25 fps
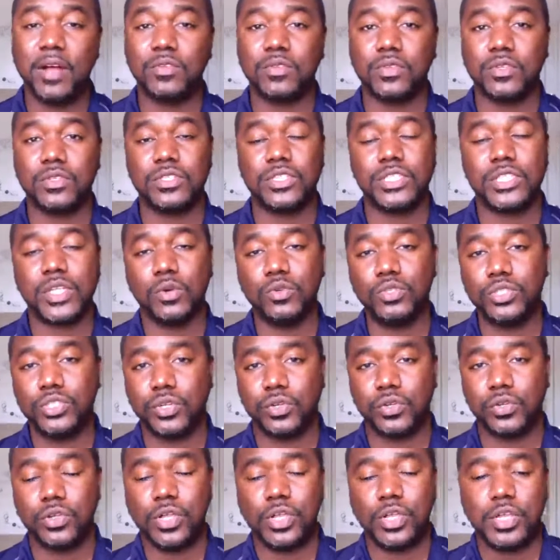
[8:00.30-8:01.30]

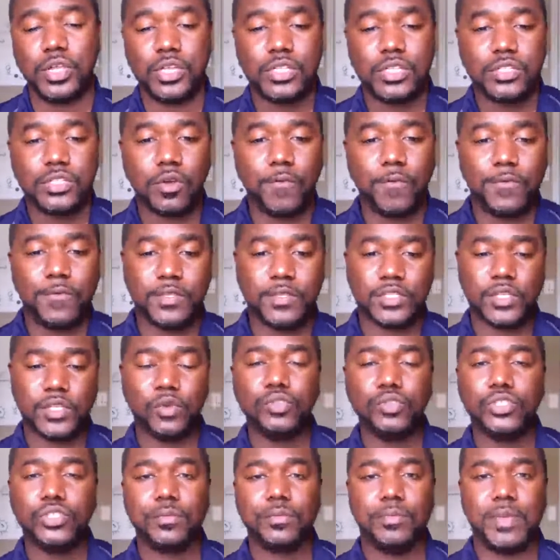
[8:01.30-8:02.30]
Social. So for
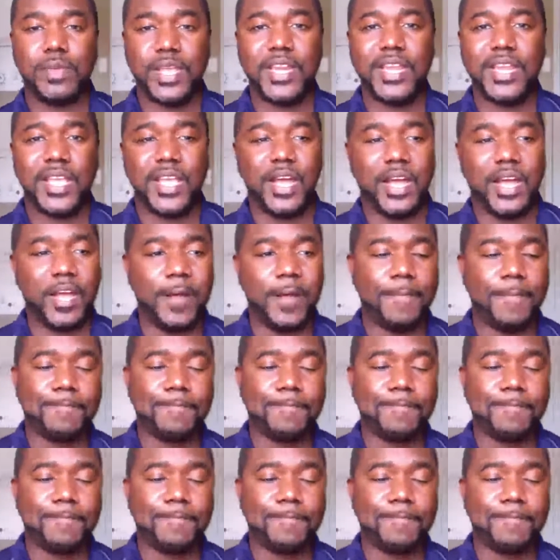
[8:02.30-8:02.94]
social media,